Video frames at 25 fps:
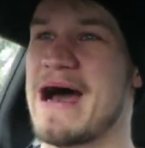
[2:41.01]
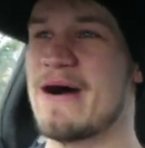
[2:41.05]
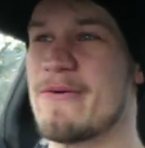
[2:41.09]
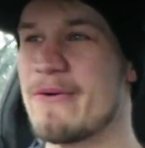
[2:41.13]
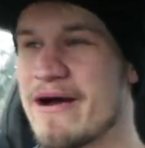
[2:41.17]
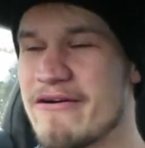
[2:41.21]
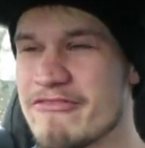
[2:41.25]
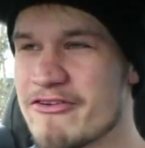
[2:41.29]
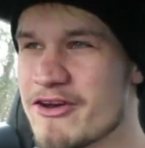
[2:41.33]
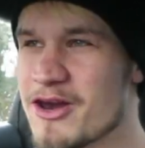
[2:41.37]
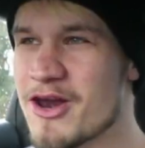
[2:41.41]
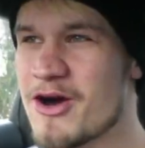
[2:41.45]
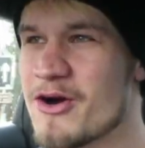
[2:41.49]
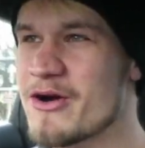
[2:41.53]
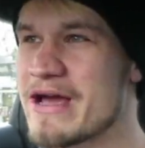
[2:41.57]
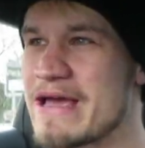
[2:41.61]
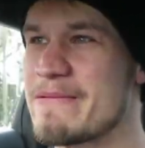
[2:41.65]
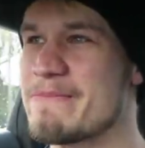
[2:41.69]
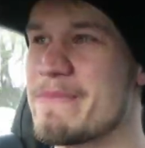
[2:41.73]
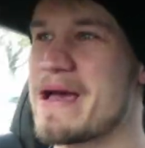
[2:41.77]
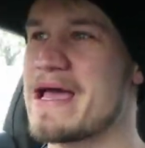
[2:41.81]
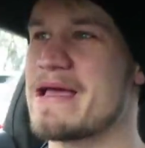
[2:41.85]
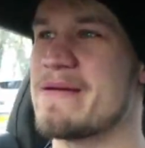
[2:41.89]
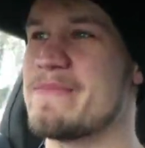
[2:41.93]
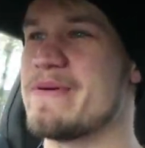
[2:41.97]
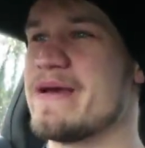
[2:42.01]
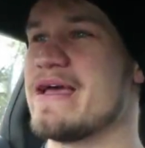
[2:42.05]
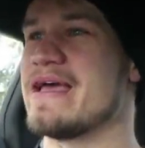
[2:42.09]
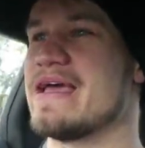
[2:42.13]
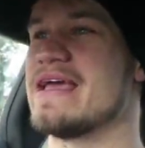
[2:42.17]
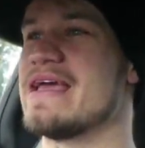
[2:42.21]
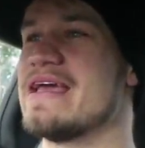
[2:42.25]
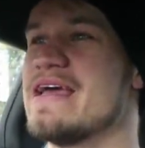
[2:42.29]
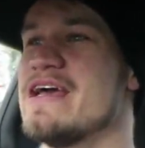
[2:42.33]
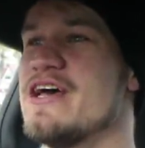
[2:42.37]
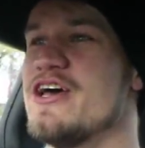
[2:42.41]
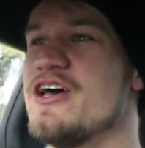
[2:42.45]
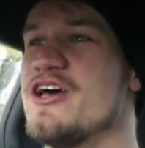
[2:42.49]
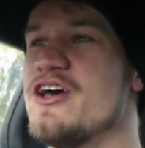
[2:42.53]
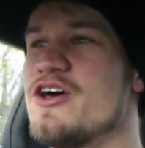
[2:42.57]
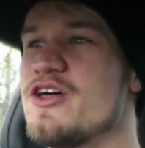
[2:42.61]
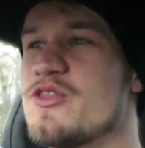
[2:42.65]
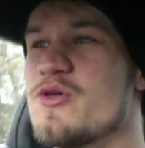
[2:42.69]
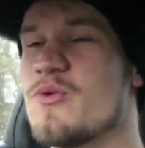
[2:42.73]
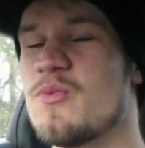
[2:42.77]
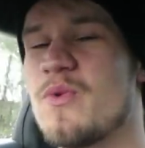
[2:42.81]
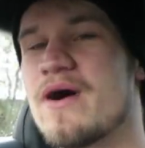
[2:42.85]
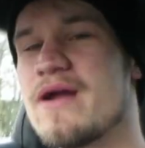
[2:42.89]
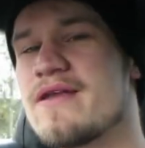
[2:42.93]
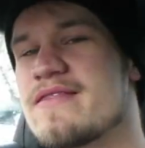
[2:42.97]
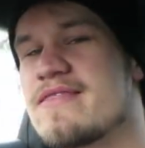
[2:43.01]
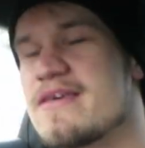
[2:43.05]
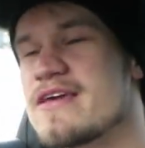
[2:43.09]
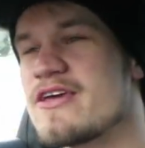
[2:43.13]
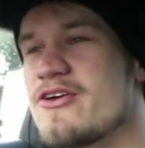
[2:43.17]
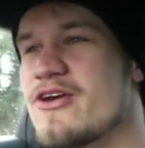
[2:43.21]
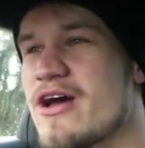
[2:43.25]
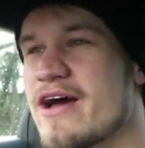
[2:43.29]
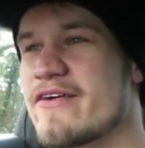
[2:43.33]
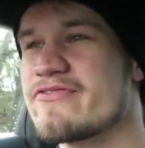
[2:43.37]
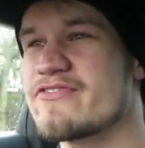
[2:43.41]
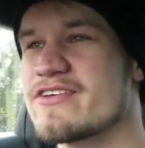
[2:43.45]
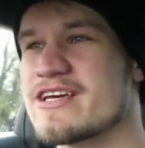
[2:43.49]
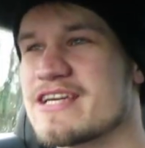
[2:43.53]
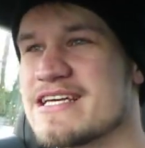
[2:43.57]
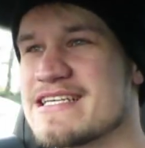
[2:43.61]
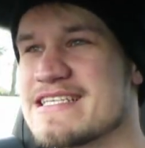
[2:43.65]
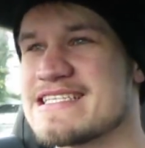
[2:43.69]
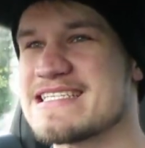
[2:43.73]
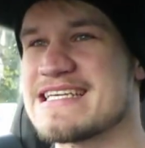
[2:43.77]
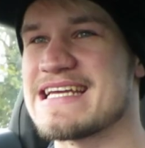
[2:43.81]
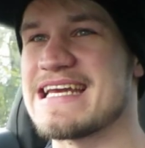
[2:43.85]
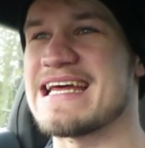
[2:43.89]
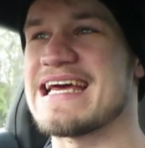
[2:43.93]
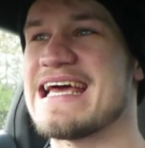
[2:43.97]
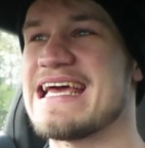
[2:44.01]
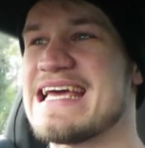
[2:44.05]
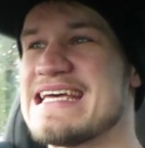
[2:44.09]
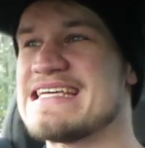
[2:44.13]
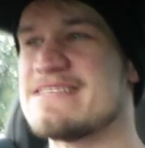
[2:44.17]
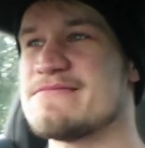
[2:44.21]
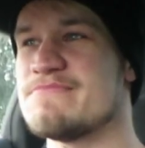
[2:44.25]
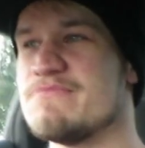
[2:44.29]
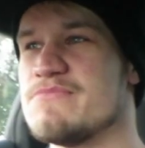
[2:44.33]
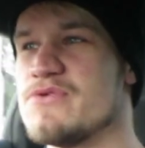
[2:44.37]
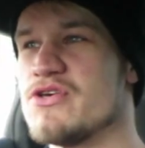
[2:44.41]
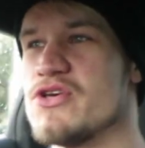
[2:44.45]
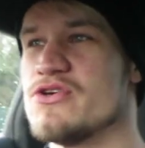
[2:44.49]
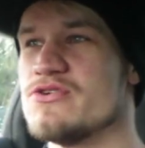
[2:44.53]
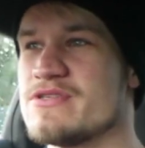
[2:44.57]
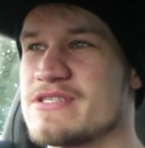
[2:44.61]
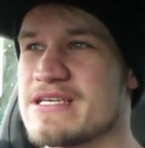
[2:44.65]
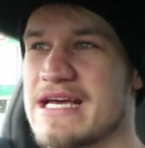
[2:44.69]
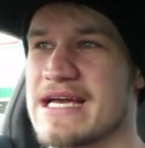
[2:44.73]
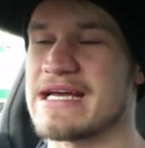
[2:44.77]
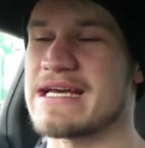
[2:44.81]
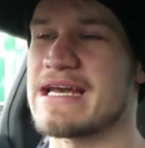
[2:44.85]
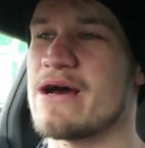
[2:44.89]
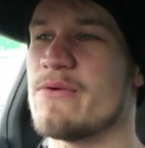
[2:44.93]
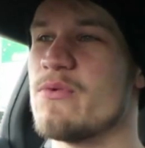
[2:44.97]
however long it may be, the one thing you have to consider is music.